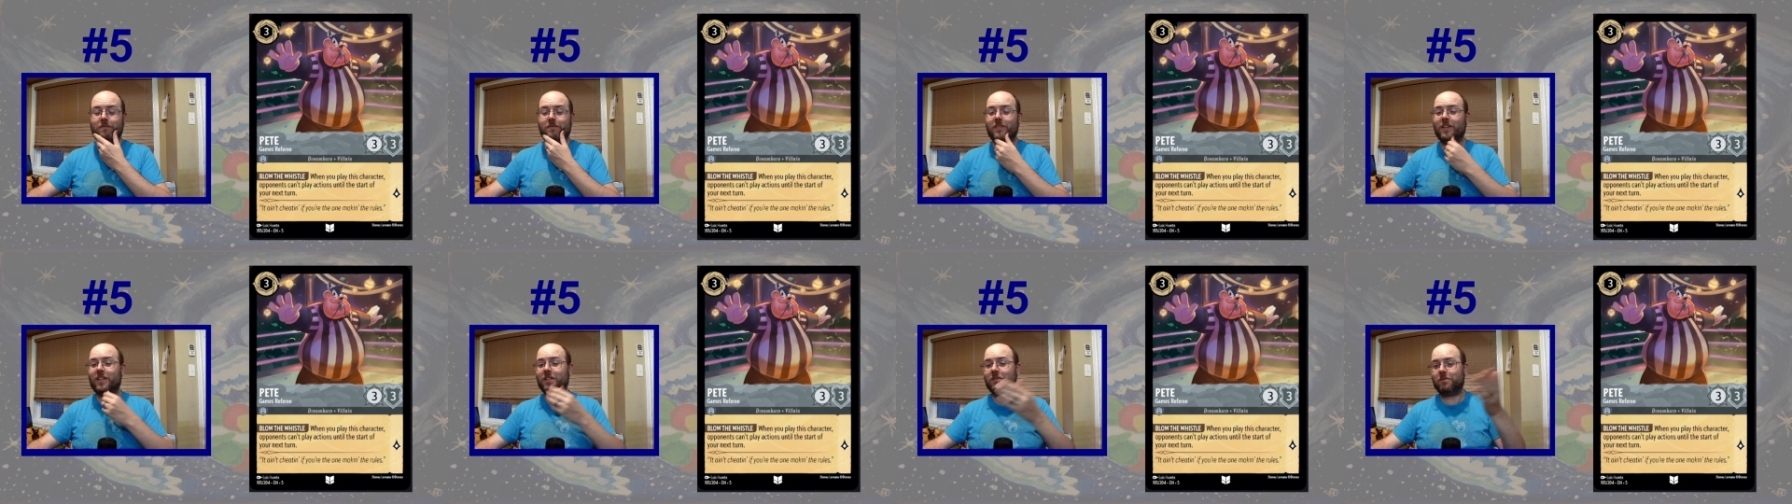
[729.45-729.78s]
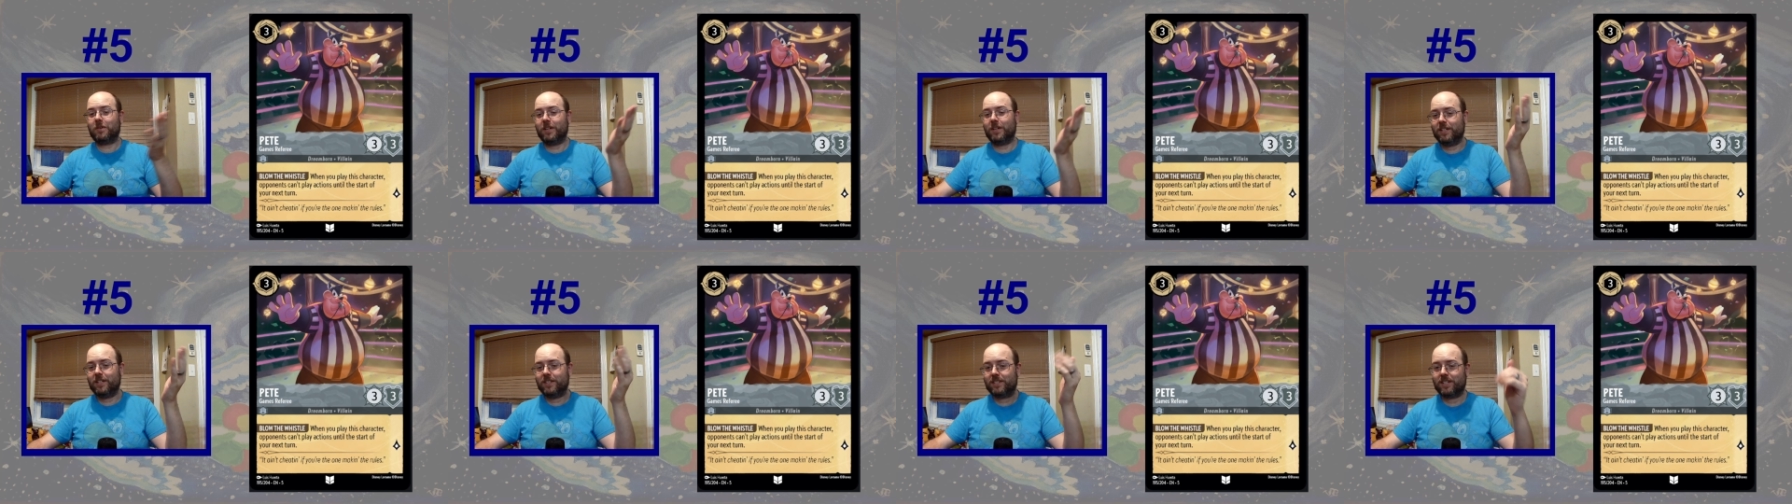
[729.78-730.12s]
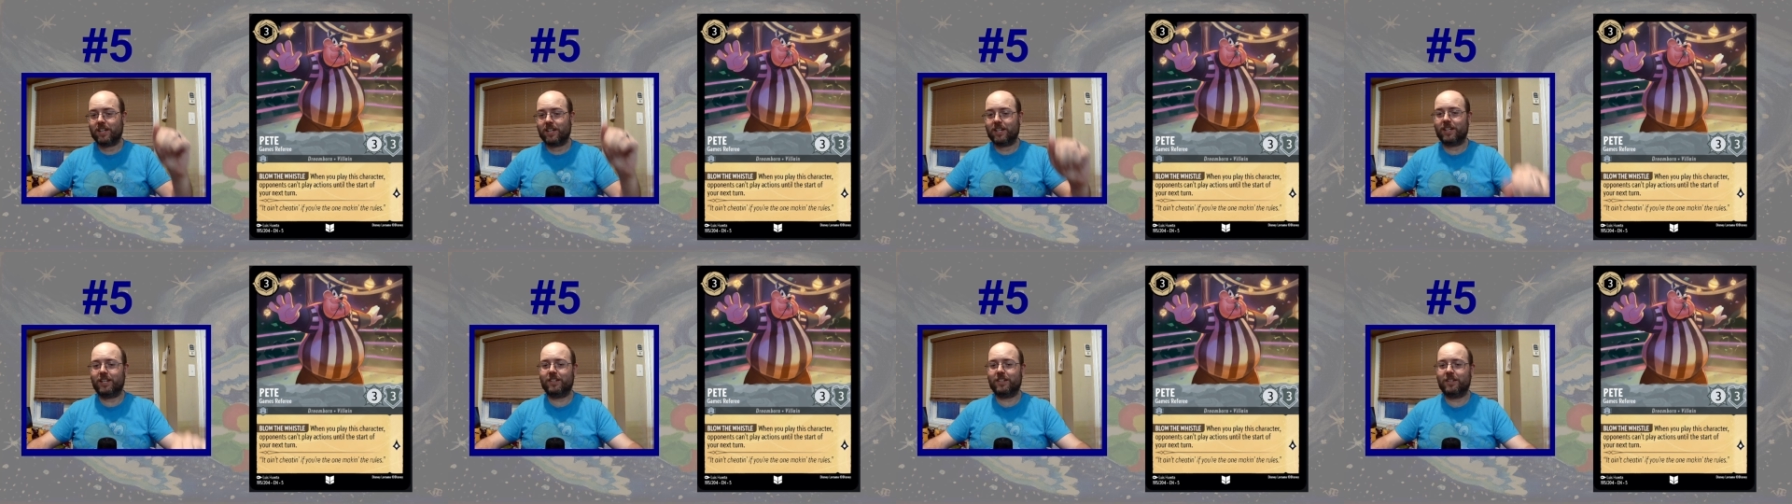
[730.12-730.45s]
that's why he's
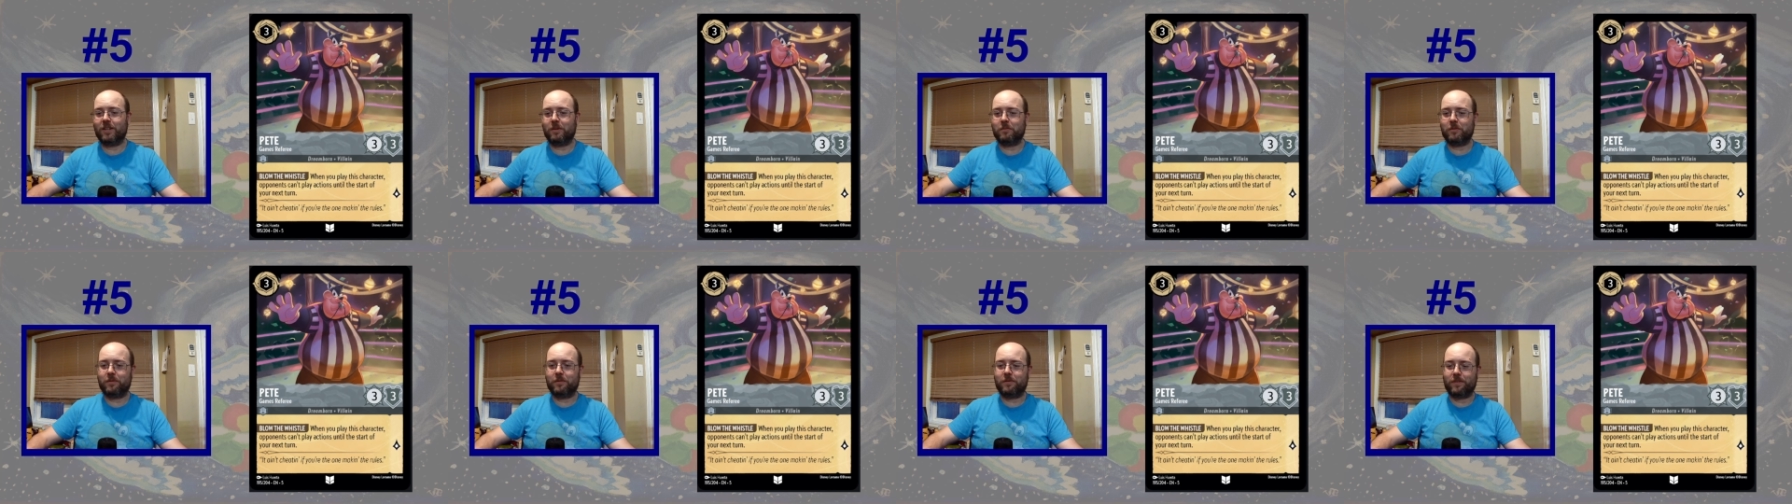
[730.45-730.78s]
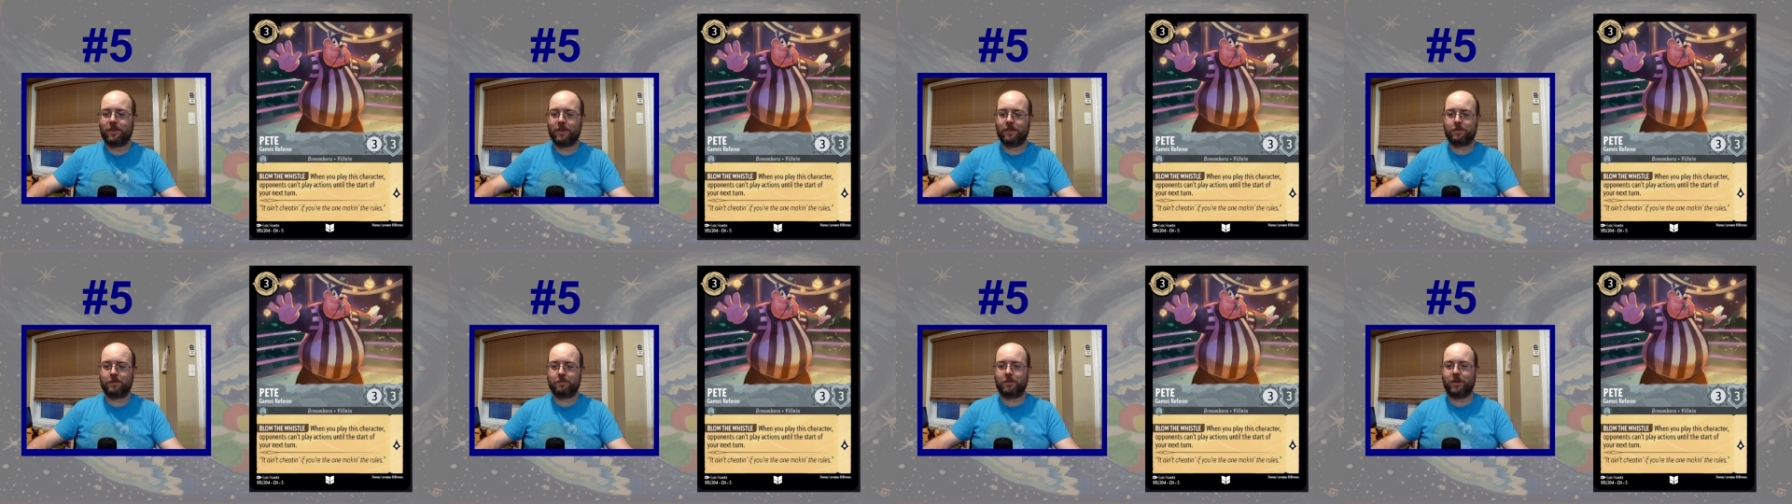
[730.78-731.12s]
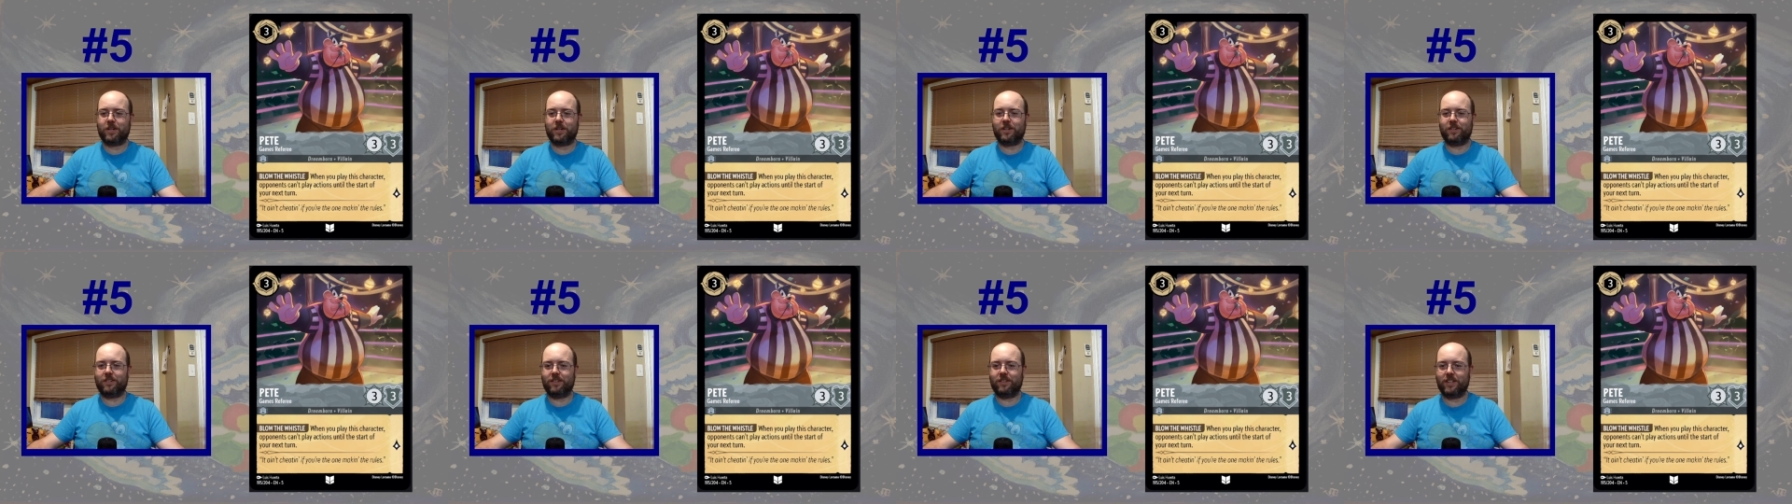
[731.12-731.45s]
taking number 5 spot
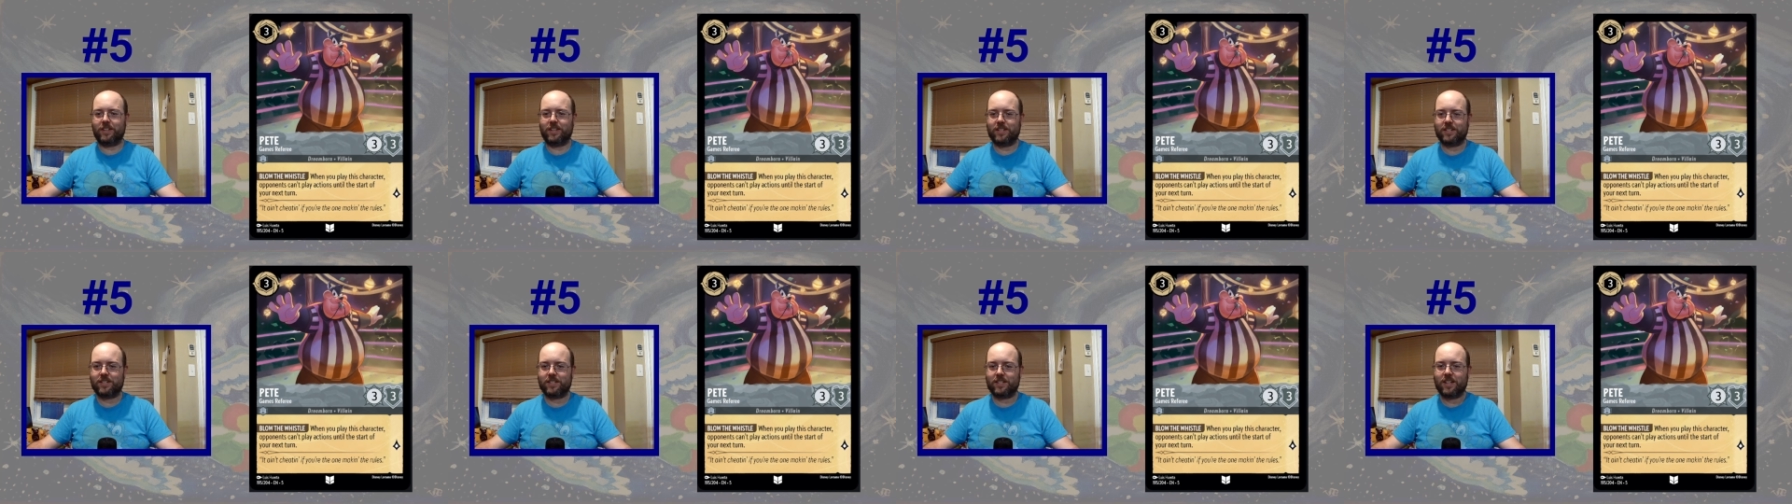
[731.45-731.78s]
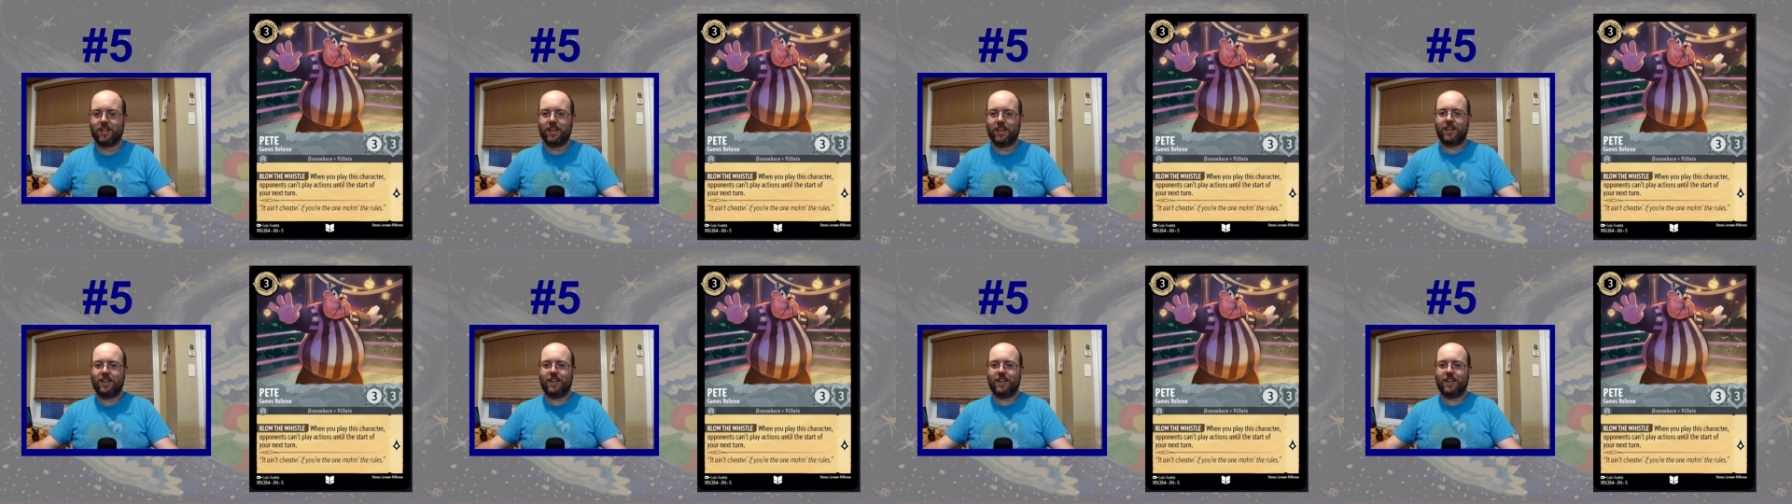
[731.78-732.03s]
on the list.